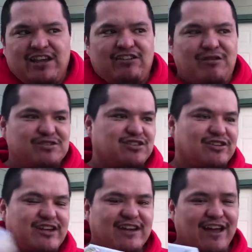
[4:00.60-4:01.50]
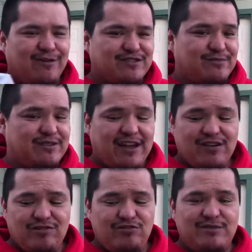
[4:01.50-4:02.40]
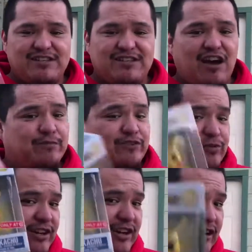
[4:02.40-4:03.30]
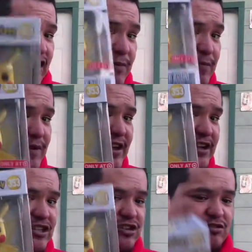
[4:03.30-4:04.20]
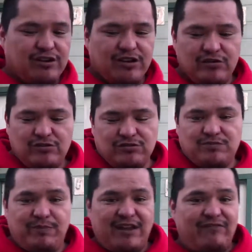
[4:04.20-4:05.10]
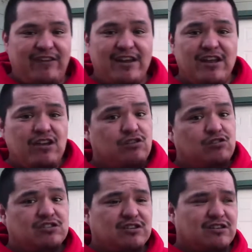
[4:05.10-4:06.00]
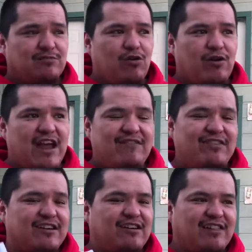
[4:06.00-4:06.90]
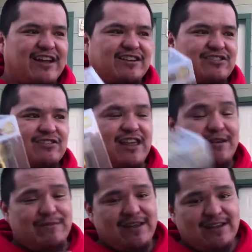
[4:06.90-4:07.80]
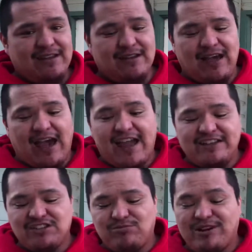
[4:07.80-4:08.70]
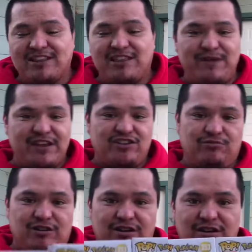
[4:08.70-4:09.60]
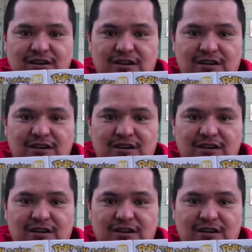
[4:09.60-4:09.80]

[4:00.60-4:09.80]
You know, I'm just looking to help somebody out who missed the opportunity to cop a Pikachu. You know, who's a big fan, who's a more avid collector than me. I just wanted the Pikachu one